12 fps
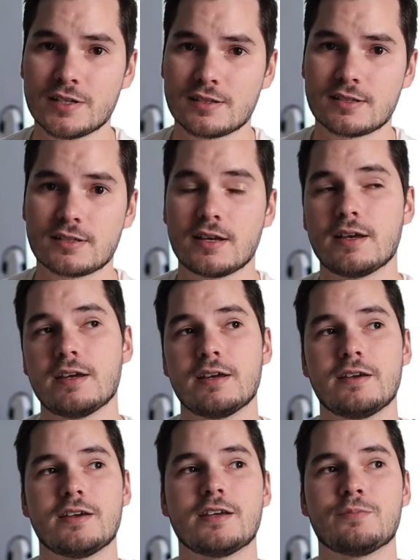weeks
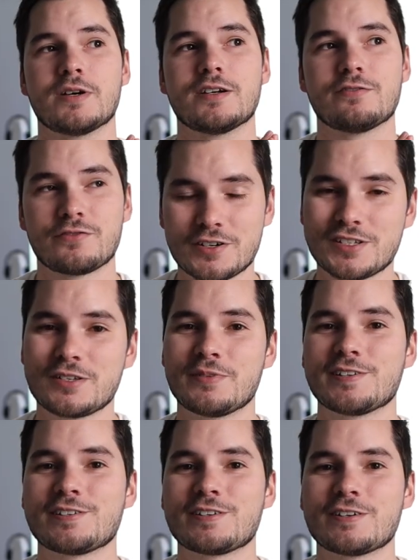in my first
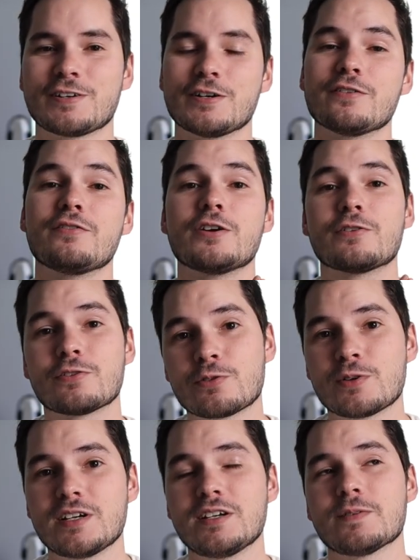semester of year
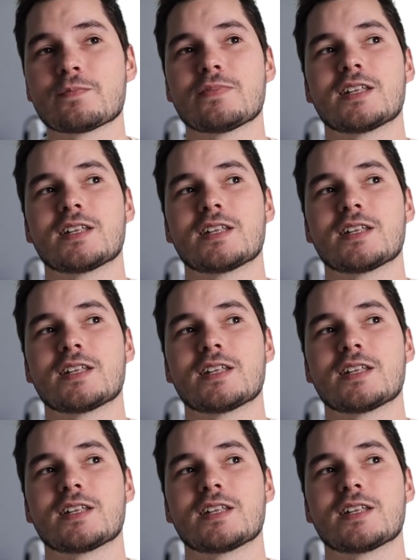3.